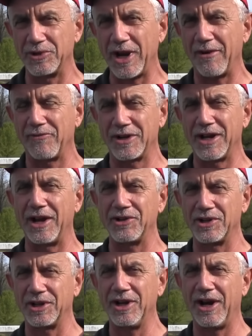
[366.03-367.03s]
was
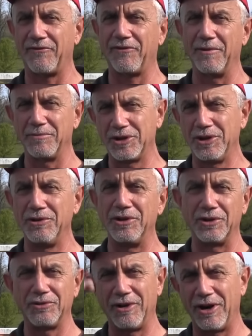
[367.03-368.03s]
advertised to cut from two
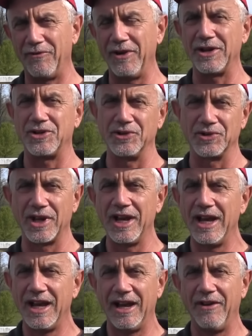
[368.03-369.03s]
to twelve inches,
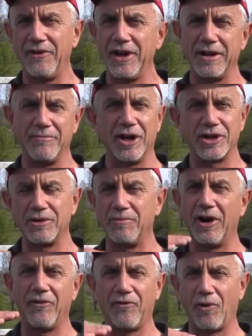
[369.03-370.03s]
if you get much
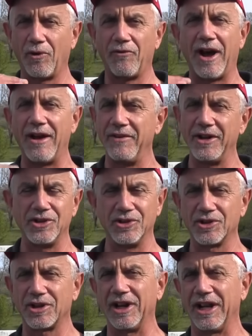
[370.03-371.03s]
above four or five
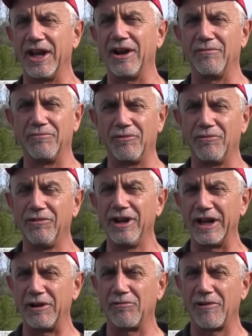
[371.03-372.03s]
inches, you're going to get a
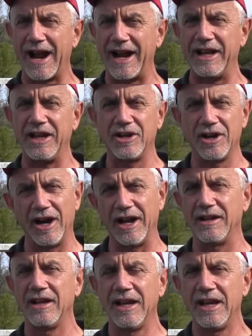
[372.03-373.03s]
really ratty
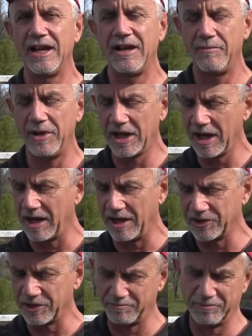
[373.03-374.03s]
cut
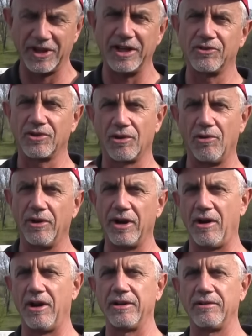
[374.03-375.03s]
because things are going
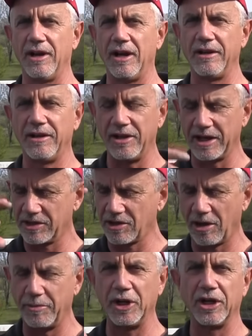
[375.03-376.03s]
on. Uh, you get
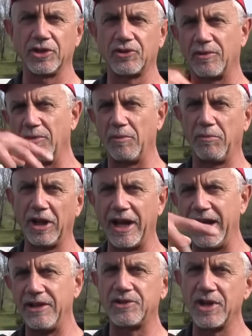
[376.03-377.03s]
turbulence from the
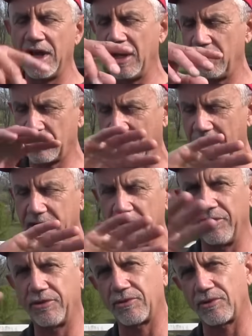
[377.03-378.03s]
blades trying
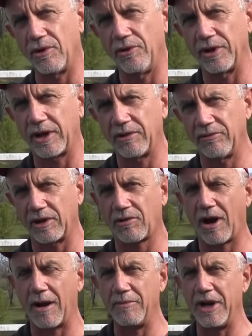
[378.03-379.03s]
to throw the, the
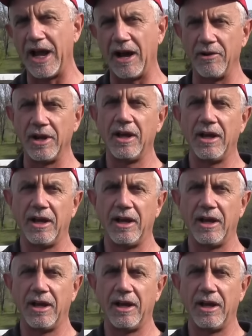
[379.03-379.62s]
crop down,